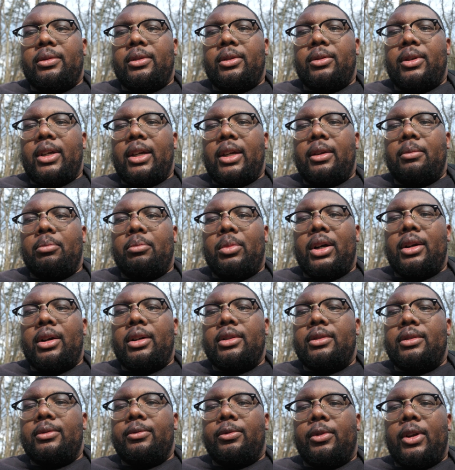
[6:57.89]
Okay,
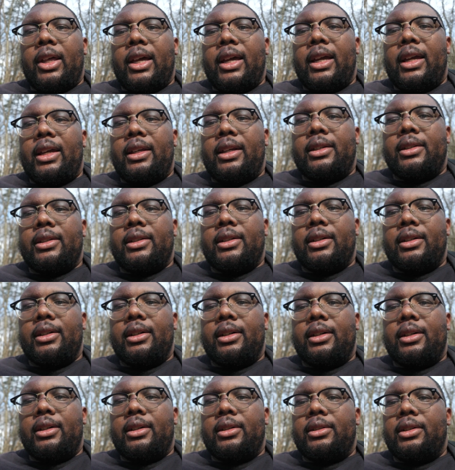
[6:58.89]
birds in
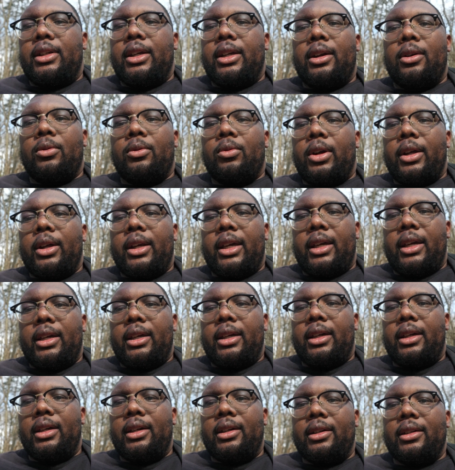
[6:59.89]
flight, deer running,